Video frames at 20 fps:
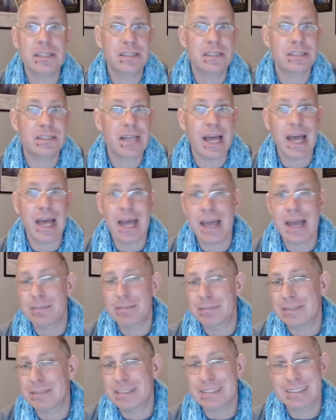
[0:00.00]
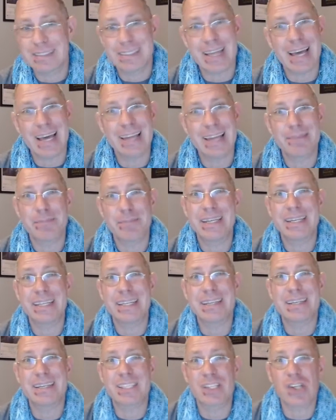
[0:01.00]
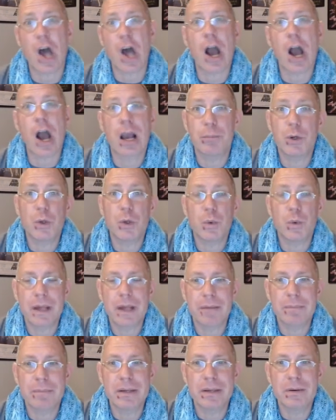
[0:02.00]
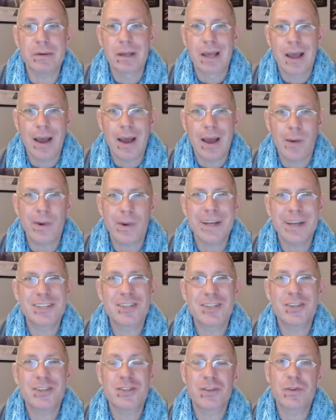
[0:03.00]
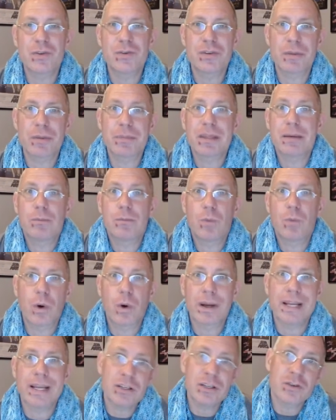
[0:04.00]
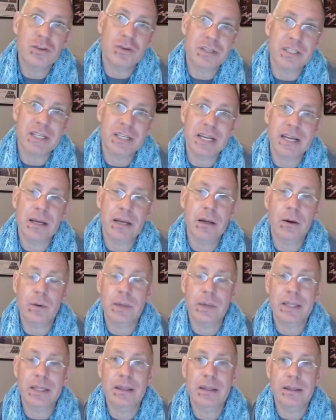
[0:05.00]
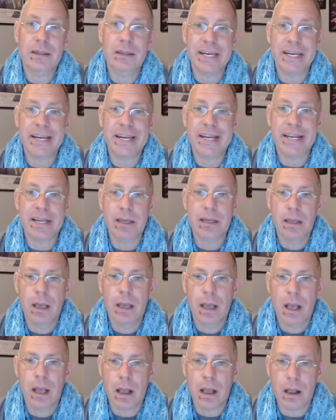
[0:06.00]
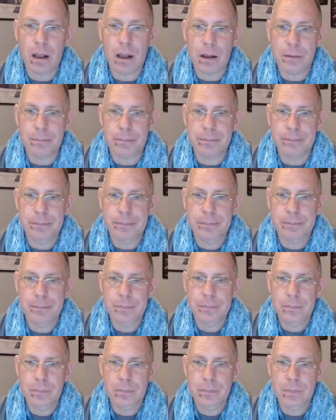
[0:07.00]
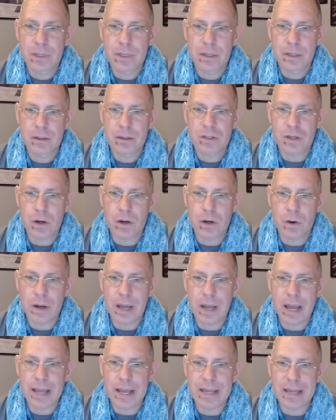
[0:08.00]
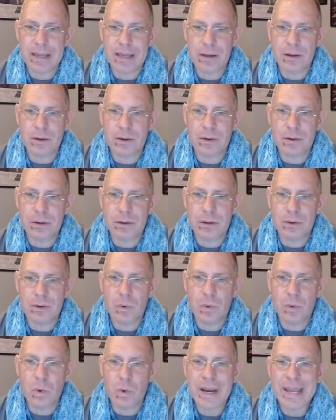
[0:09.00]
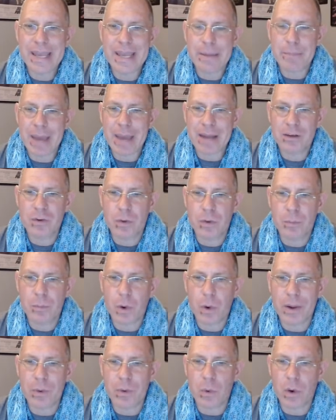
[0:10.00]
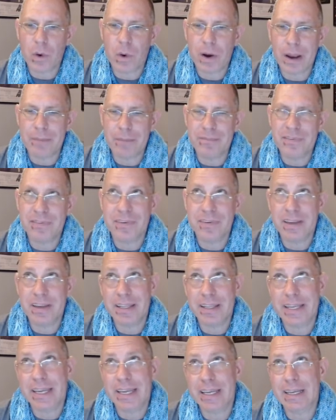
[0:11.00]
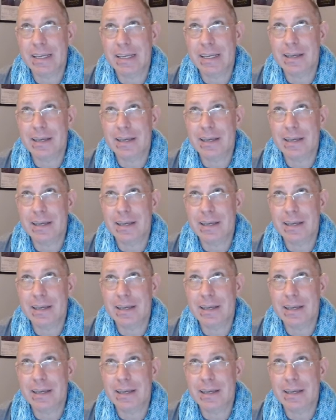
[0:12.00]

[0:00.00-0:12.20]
I'm just not been in a sock mood. I've been wanting to do something more interesting with the knitting. Um, so I, when I get back to a point where I'm feeling